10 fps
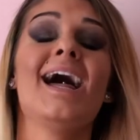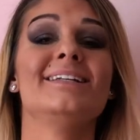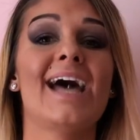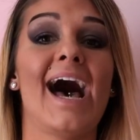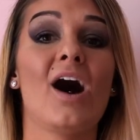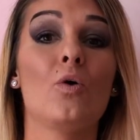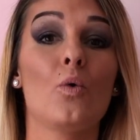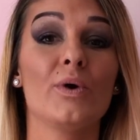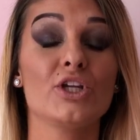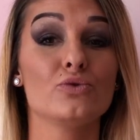Now,
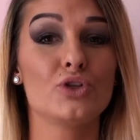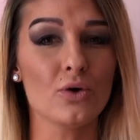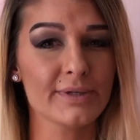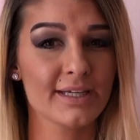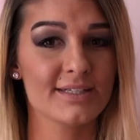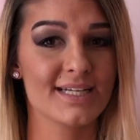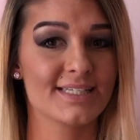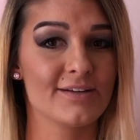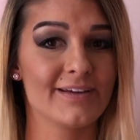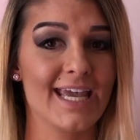when you don't get a
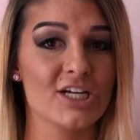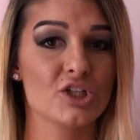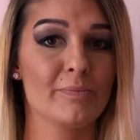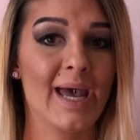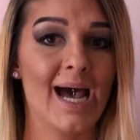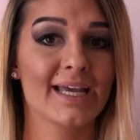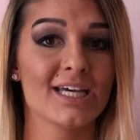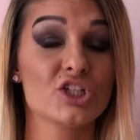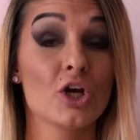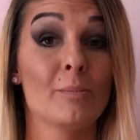Disney vacation
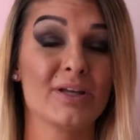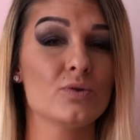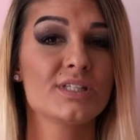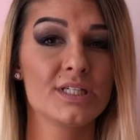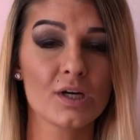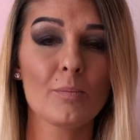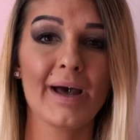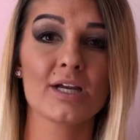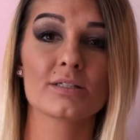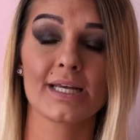package, but you still
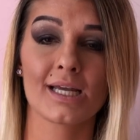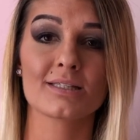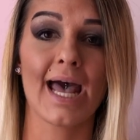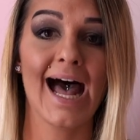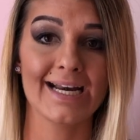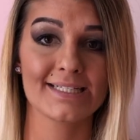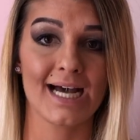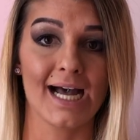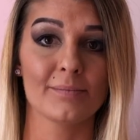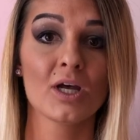buy your tickets ahead of
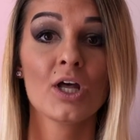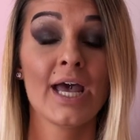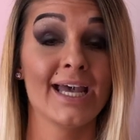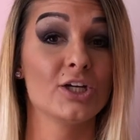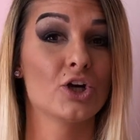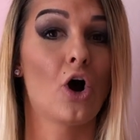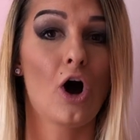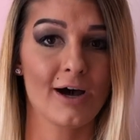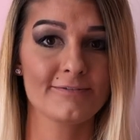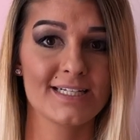time and you're
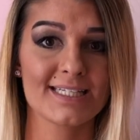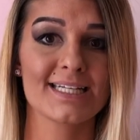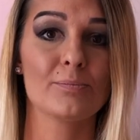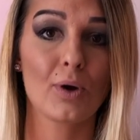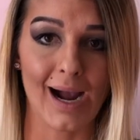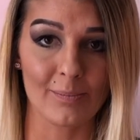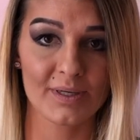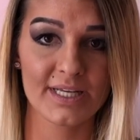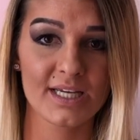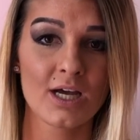off Disney
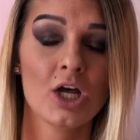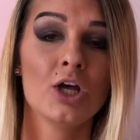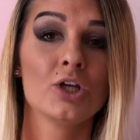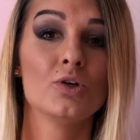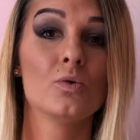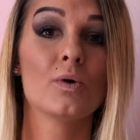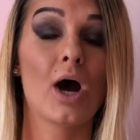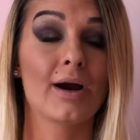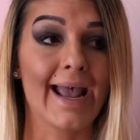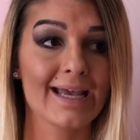property, you
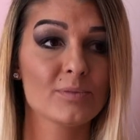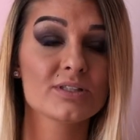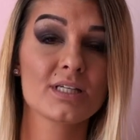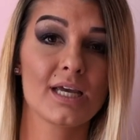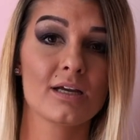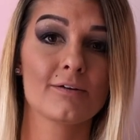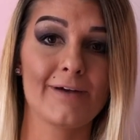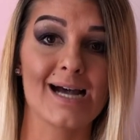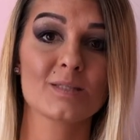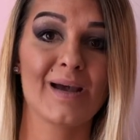are able to get your
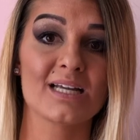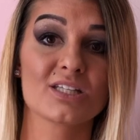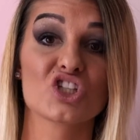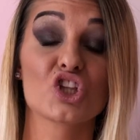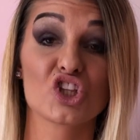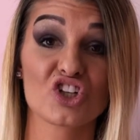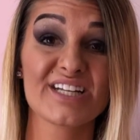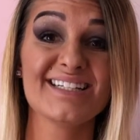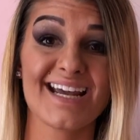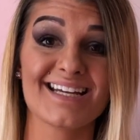FastPasses
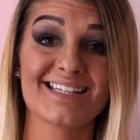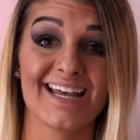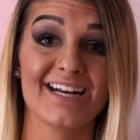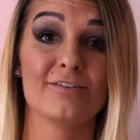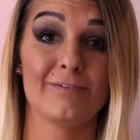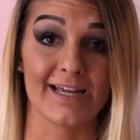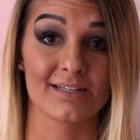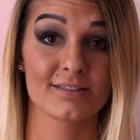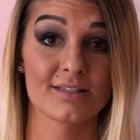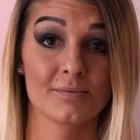30 days in
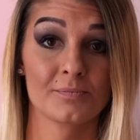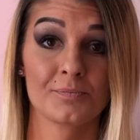advance.